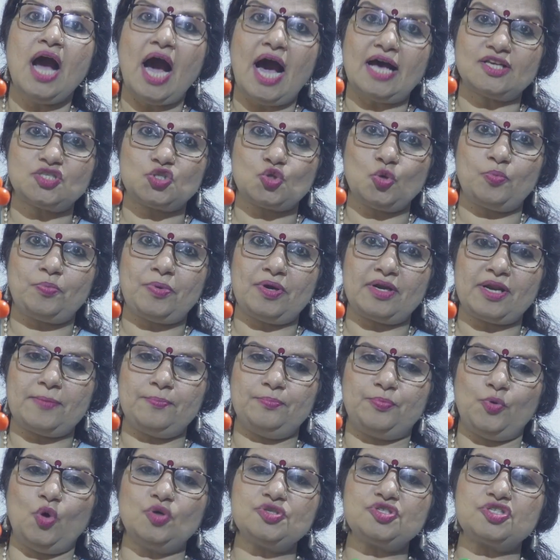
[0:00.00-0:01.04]
are
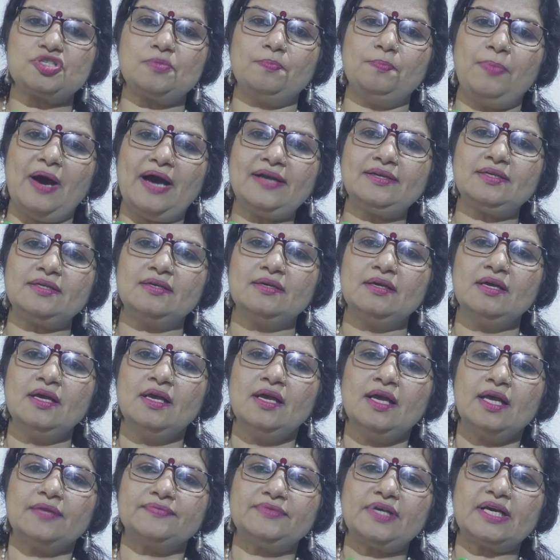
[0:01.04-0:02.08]
superimposed, but
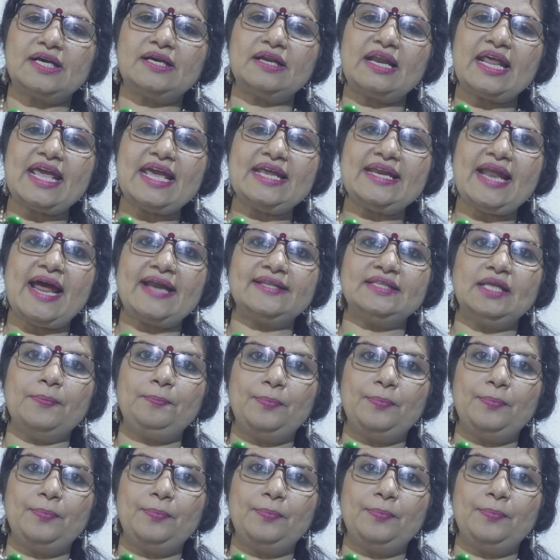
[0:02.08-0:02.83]
the green and the